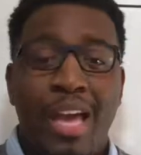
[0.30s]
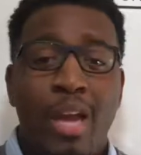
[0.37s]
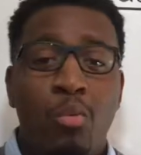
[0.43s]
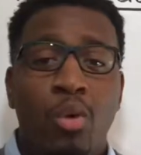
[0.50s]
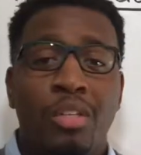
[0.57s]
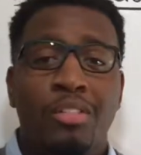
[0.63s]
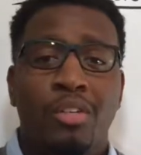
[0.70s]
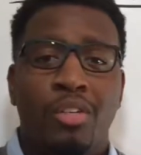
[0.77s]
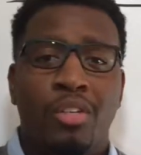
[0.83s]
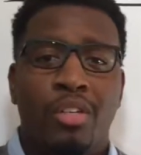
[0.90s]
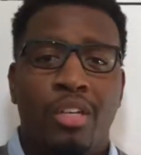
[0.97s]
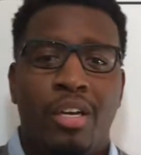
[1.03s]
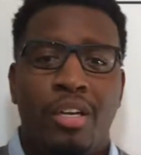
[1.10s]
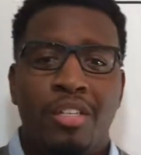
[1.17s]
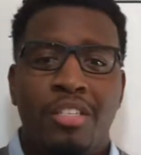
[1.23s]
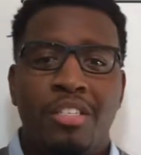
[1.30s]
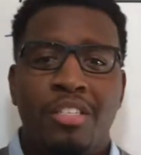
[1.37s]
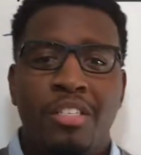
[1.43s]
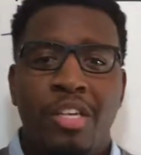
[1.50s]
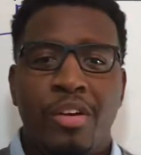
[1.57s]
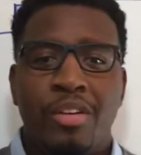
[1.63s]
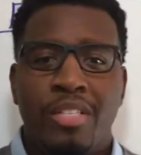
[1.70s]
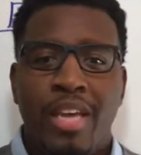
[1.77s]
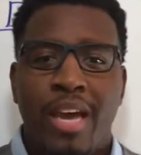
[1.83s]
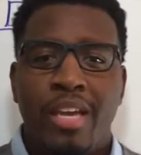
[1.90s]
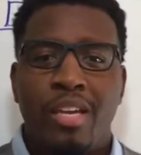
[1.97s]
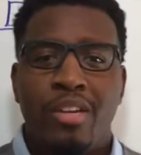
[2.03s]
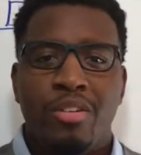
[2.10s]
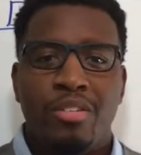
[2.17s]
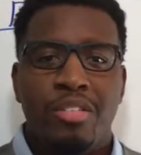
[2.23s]
Hey, what's going on, y'all? This is Terrence Height
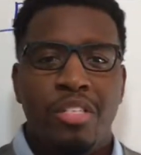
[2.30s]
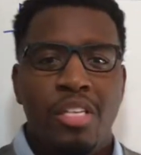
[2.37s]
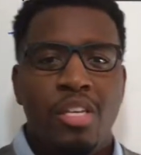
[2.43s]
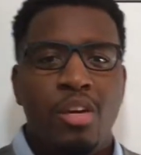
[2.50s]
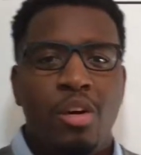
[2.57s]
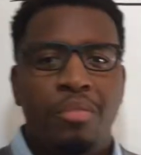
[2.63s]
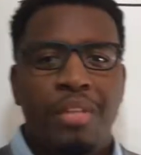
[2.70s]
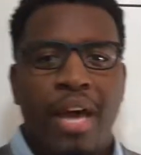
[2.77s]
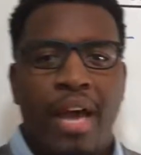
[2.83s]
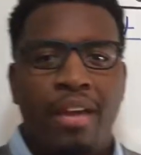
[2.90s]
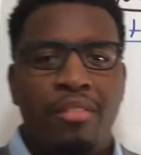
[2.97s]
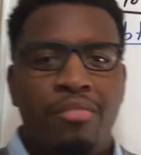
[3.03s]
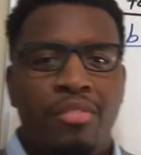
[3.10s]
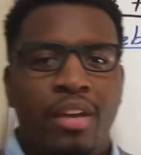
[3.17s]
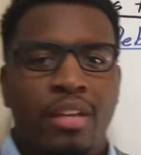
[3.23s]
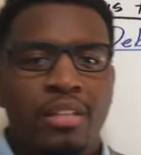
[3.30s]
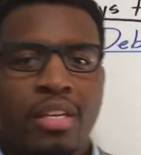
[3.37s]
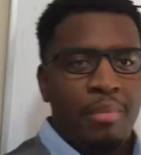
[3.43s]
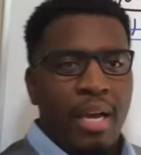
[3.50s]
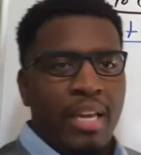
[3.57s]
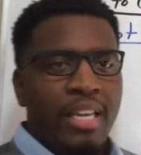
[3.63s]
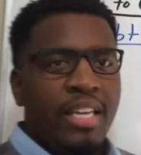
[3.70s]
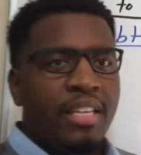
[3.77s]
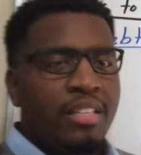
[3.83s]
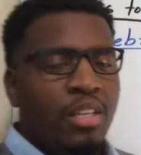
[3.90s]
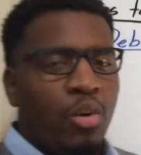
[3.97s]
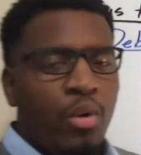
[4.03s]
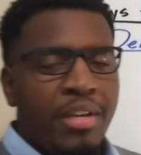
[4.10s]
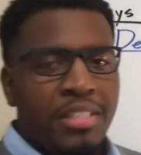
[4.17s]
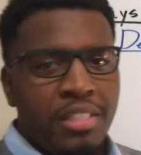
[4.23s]
here, CEO of The Height Effect. I get the
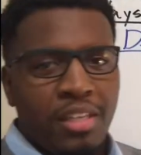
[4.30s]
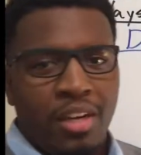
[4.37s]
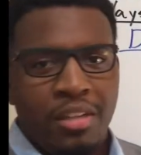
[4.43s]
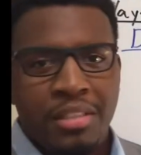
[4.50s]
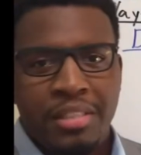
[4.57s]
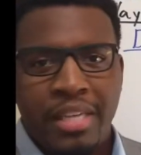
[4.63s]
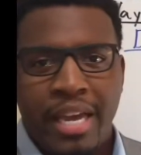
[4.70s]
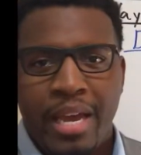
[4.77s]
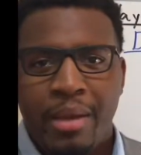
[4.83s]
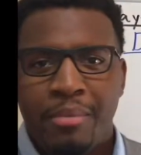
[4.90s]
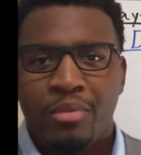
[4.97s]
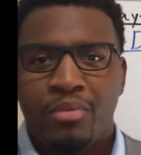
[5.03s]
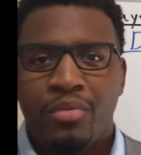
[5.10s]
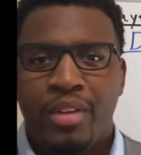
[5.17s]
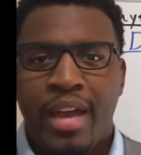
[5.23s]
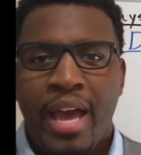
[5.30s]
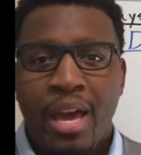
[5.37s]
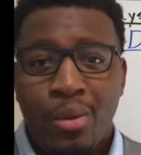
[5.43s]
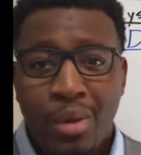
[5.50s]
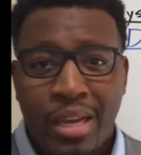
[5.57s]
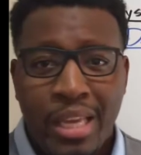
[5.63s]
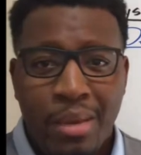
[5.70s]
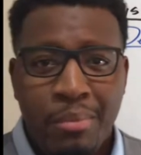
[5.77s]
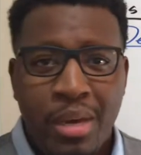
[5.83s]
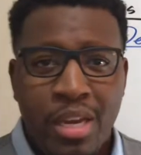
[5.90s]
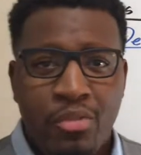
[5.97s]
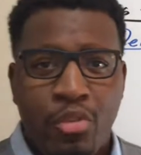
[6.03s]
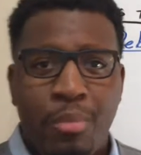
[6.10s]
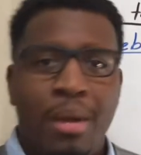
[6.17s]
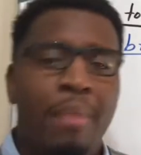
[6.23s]
question all the time, how do I get money
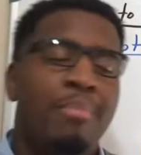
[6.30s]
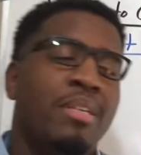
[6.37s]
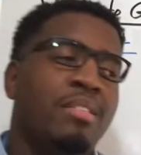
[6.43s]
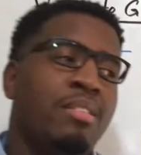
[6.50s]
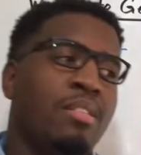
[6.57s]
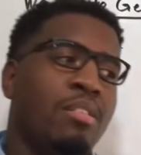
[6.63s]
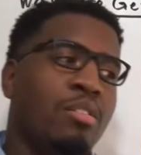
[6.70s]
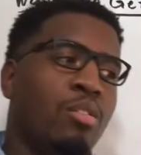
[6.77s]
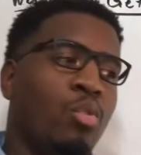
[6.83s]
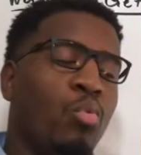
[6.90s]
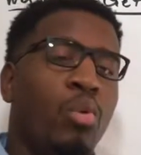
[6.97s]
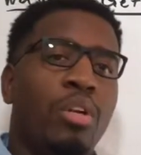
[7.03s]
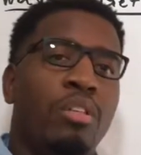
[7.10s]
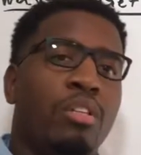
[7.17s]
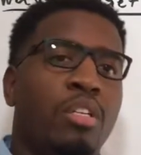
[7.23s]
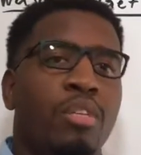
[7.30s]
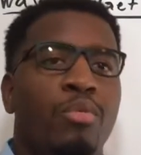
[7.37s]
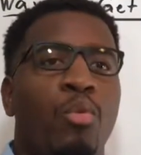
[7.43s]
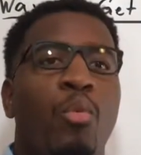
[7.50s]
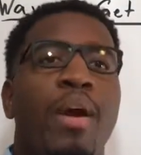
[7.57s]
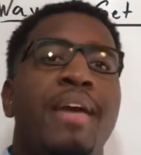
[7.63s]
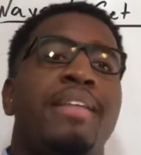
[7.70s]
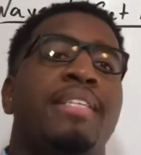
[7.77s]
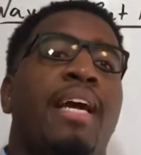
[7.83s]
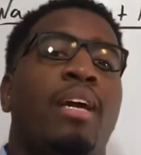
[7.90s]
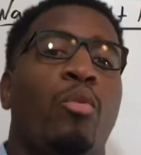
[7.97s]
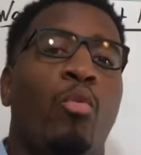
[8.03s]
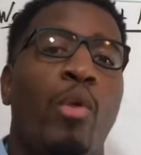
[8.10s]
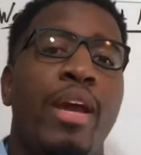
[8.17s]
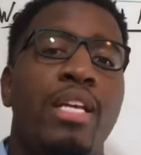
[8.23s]
for my business? Or what are the different ways I
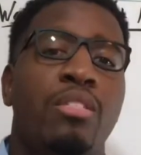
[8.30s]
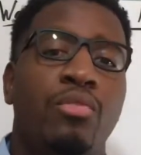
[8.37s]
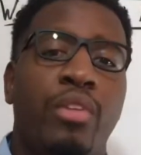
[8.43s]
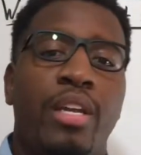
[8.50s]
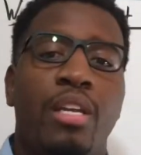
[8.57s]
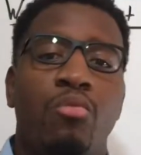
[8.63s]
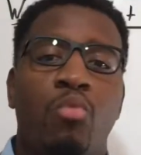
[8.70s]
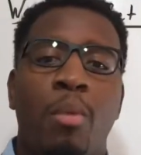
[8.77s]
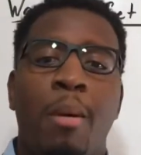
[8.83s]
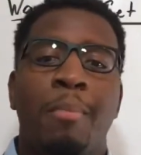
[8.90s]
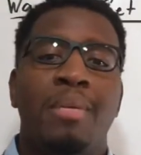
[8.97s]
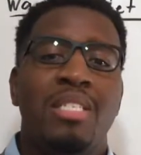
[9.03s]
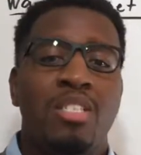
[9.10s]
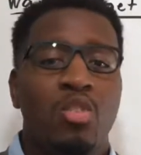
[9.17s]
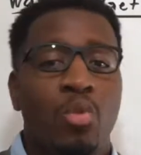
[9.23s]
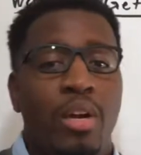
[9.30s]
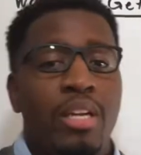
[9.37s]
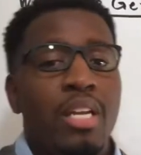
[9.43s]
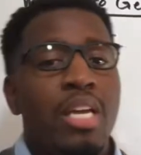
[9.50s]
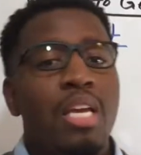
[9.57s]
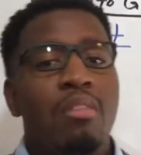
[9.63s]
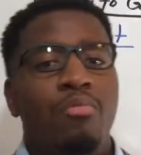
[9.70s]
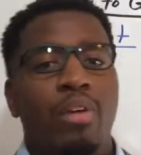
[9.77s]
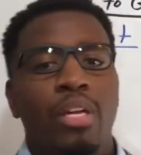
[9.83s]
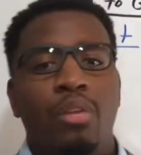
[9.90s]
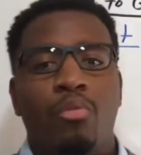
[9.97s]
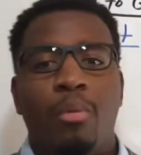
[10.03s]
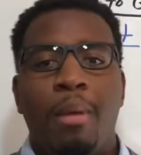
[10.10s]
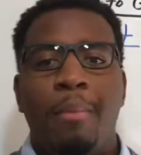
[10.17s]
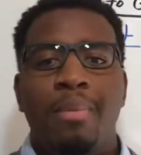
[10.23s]
can raise funding for my business, or I need funding
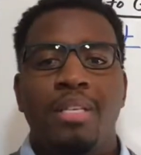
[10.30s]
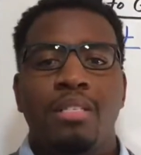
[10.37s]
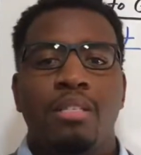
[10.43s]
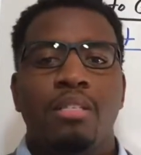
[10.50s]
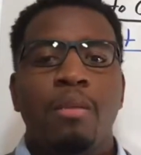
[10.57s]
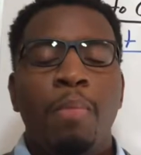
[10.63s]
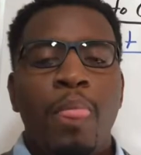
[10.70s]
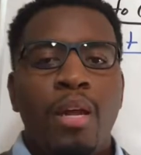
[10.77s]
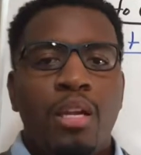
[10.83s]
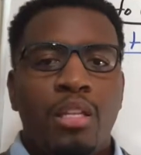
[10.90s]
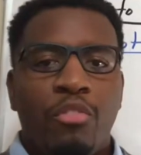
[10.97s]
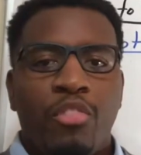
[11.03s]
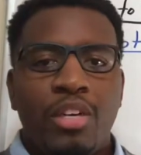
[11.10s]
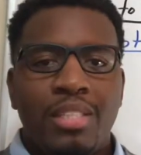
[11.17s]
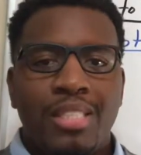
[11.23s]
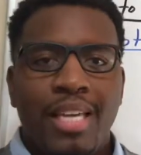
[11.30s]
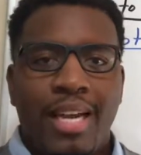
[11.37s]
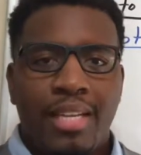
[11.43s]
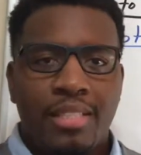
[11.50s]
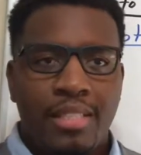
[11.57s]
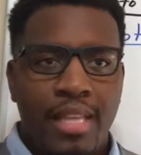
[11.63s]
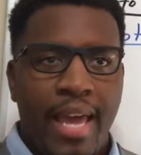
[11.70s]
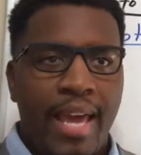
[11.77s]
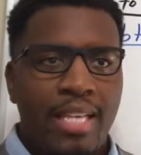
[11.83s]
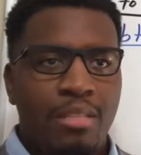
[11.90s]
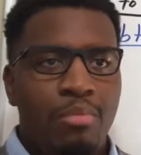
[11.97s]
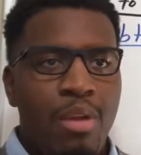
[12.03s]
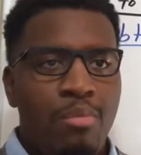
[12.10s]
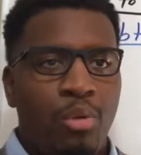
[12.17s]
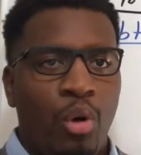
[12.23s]
for my business? And the first thing I ask
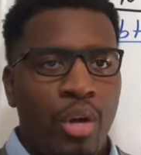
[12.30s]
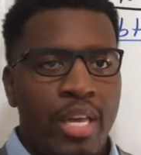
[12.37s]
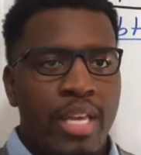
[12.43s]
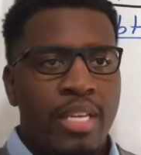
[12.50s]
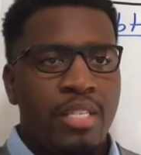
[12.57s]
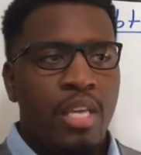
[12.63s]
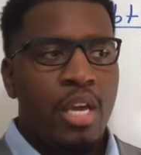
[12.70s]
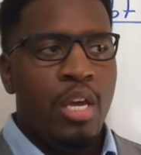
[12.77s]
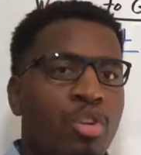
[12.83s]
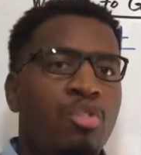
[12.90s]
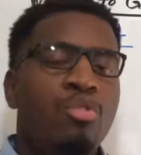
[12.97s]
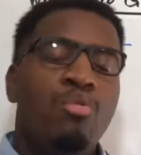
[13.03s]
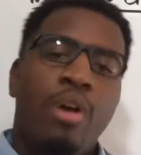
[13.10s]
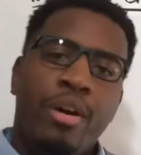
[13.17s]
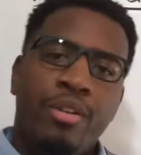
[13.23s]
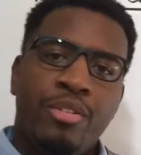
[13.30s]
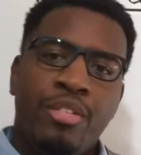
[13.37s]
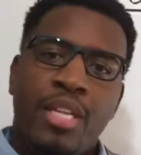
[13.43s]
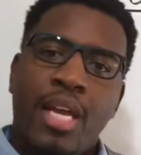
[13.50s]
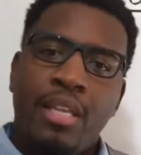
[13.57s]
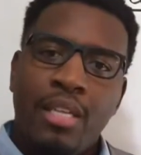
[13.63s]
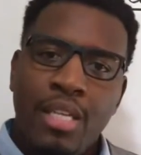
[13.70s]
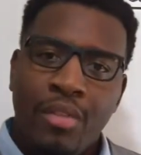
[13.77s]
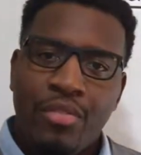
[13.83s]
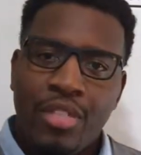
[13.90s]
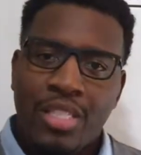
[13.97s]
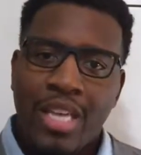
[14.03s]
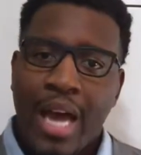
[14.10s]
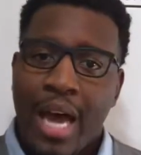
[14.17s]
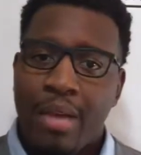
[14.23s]
people is, do you understand the
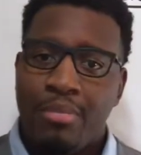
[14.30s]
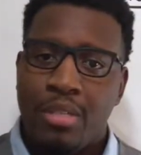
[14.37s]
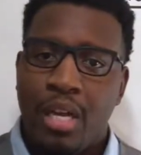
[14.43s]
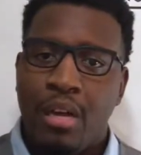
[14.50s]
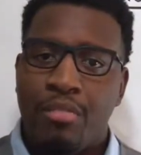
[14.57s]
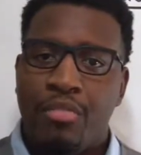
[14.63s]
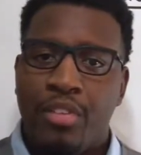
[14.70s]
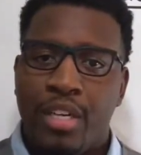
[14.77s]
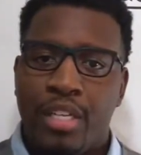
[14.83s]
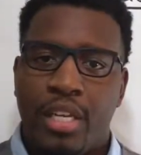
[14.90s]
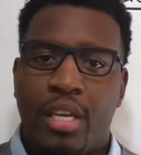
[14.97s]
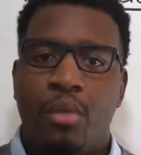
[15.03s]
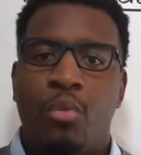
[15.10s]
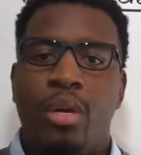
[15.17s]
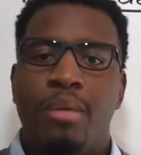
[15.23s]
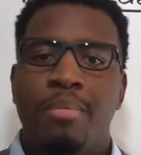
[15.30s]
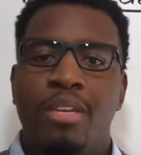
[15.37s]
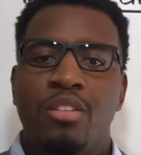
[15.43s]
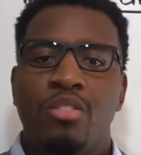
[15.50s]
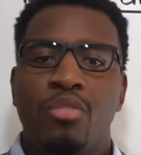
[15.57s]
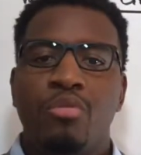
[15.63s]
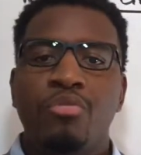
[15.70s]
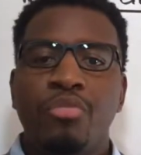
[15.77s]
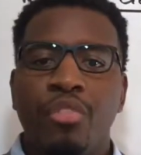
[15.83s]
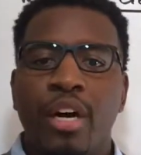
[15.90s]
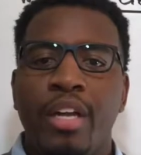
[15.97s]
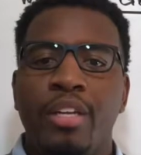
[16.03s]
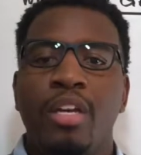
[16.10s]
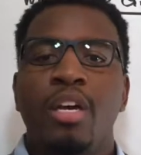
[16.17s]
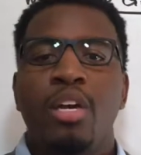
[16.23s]
different types of funding and what it means to
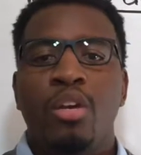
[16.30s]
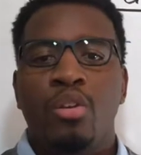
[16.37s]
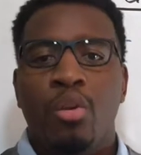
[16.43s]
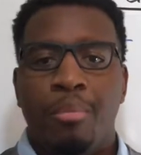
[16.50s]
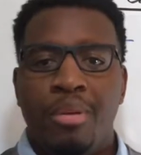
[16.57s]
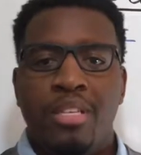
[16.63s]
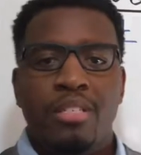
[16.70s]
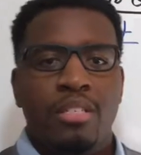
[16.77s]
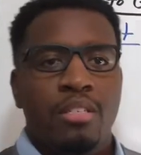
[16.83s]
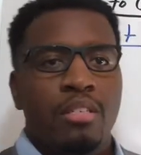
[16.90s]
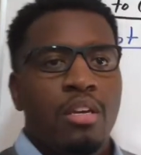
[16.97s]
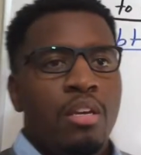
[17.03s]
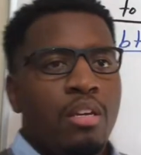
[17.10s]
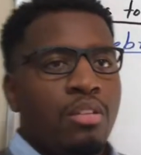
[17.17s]
fund your business?